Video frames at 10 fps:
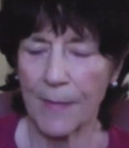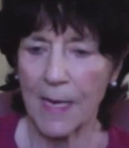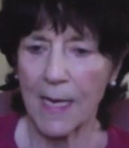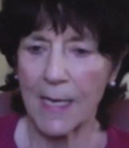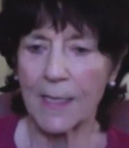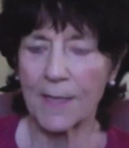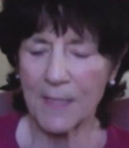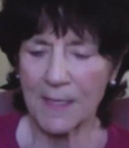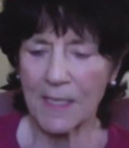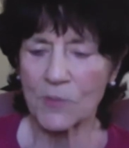And I
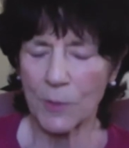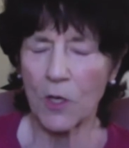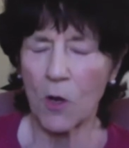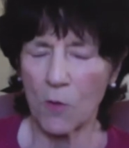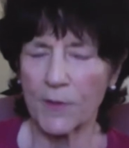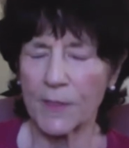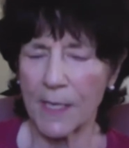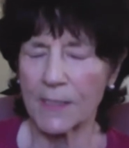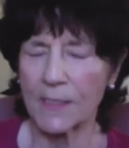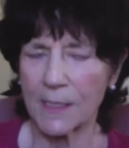think that's what COVID
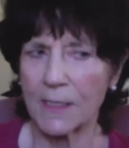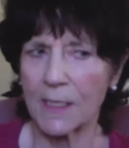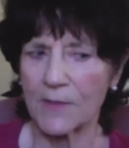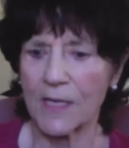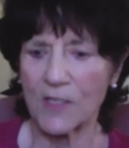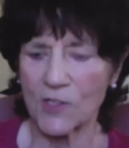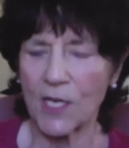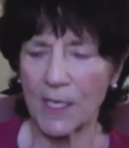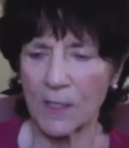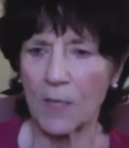19 has
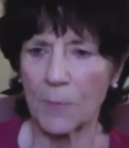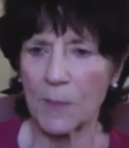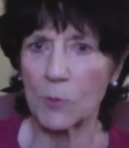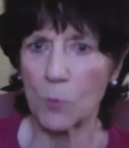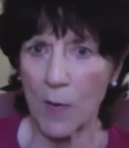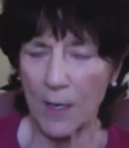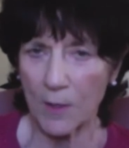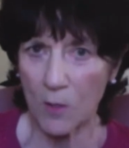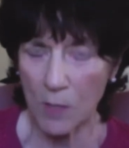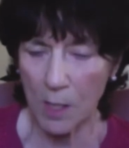educated a lot of people and why
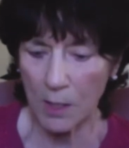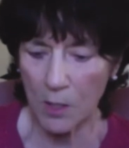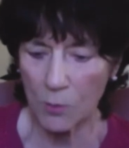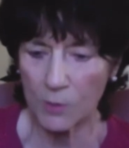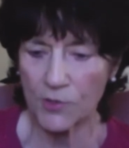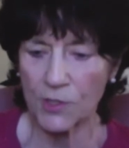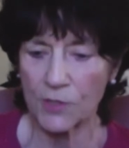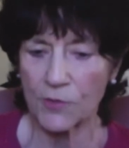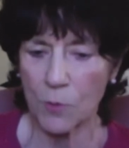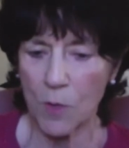our, our coalition
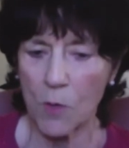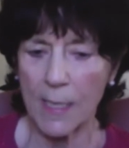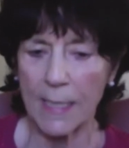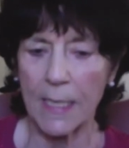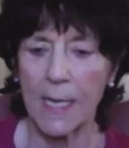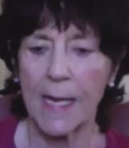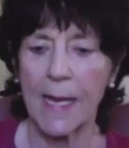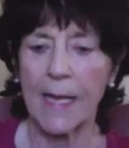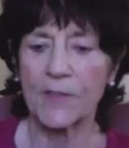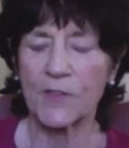is growing.
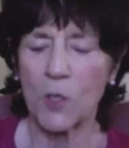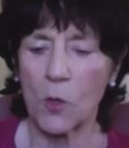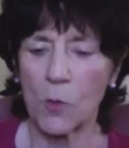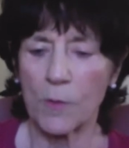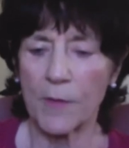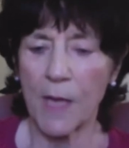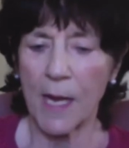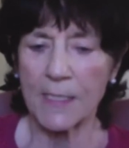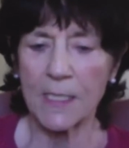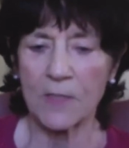And so the
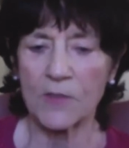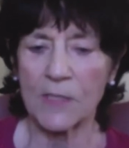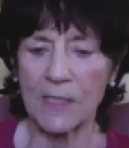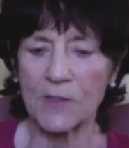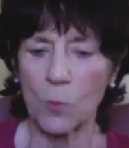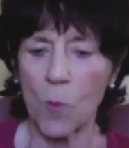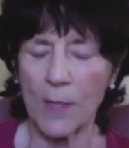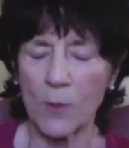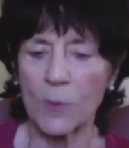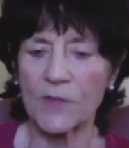idea is let's, why
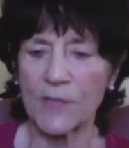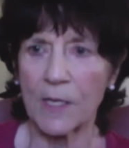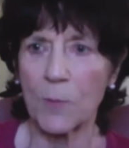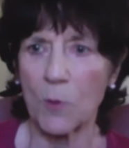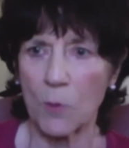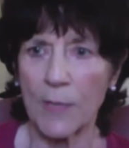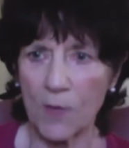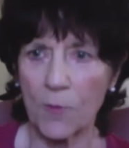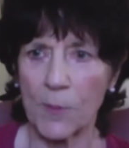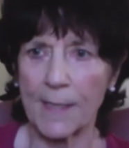don't we set up our own
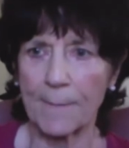health plan?